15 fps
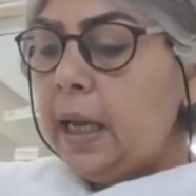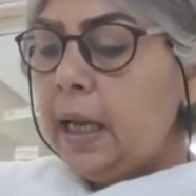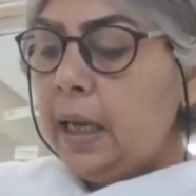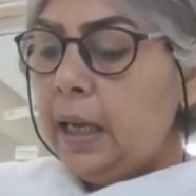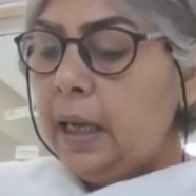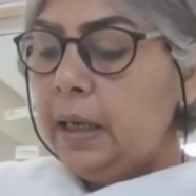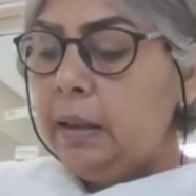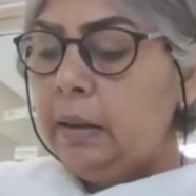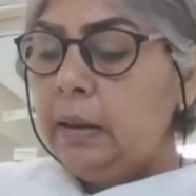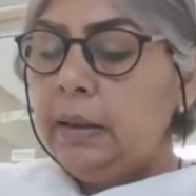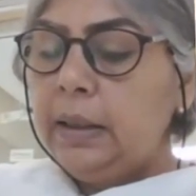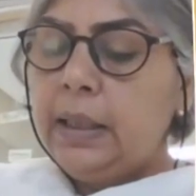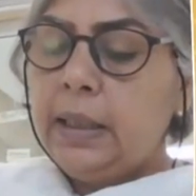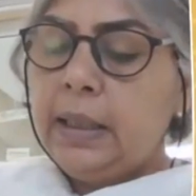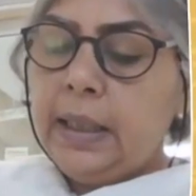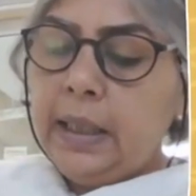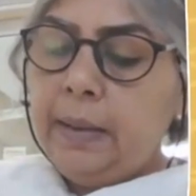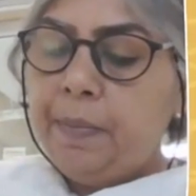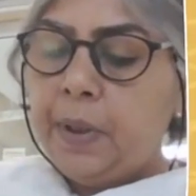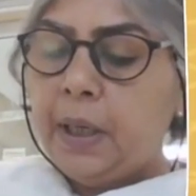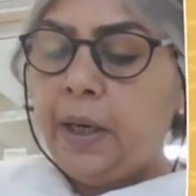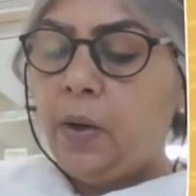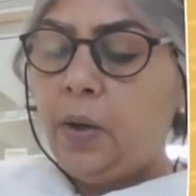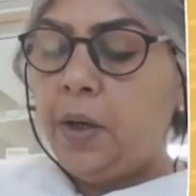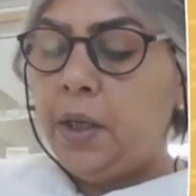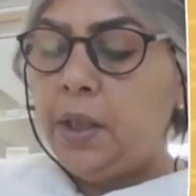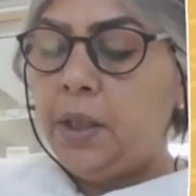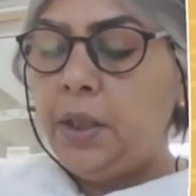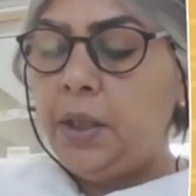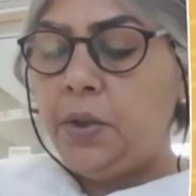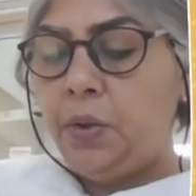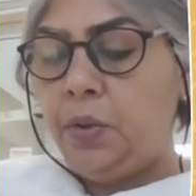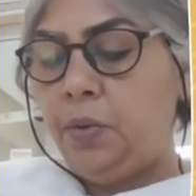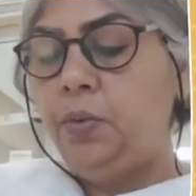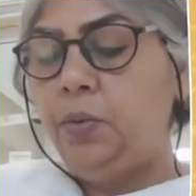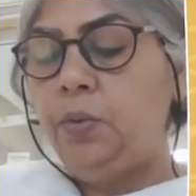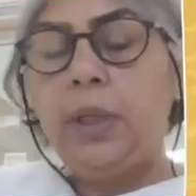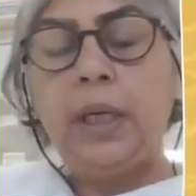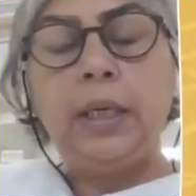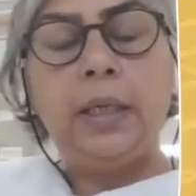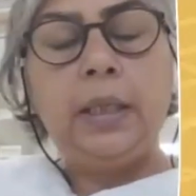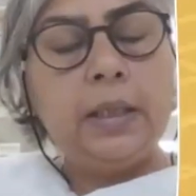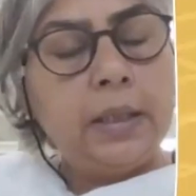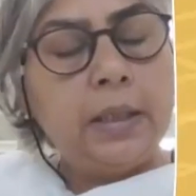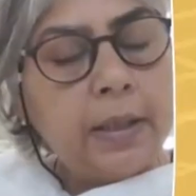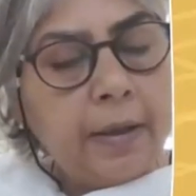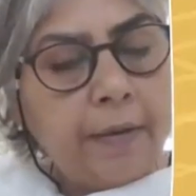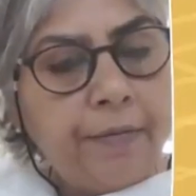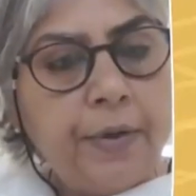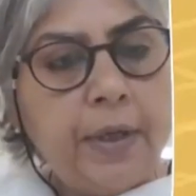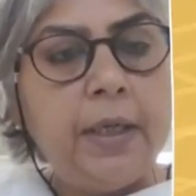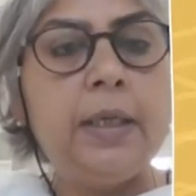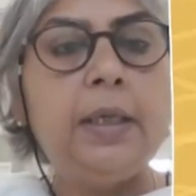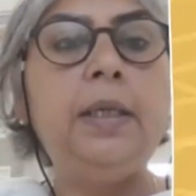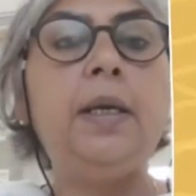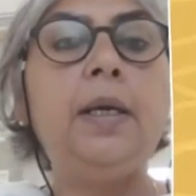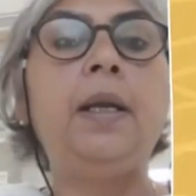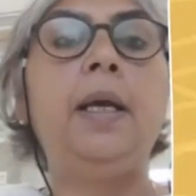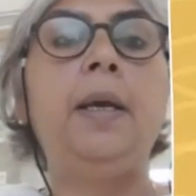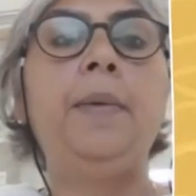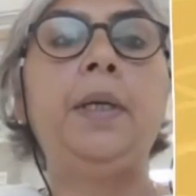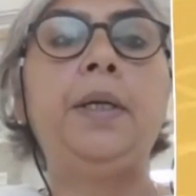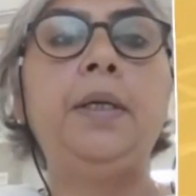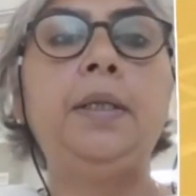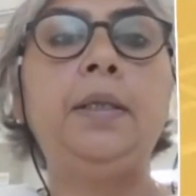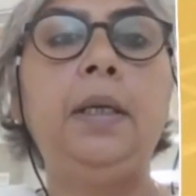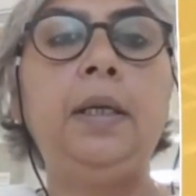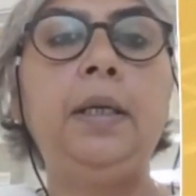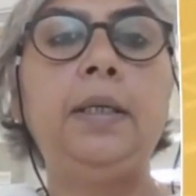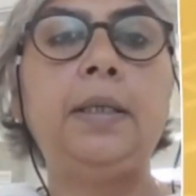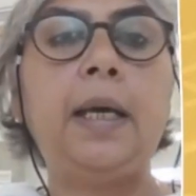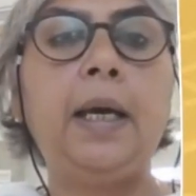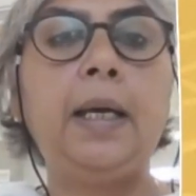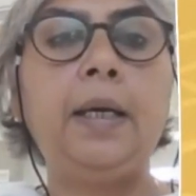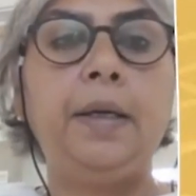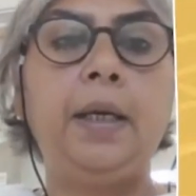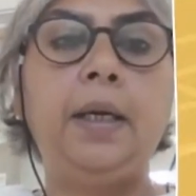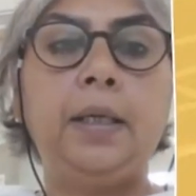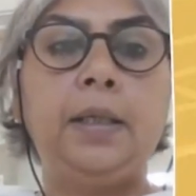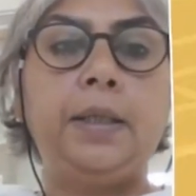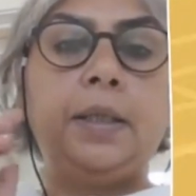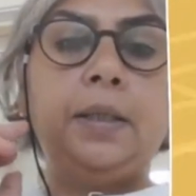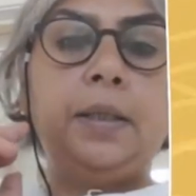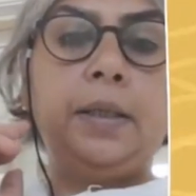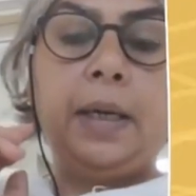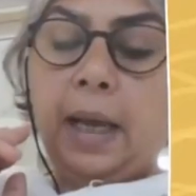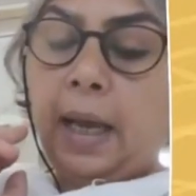And the key priorities to do that is definitely climate resilient agriculture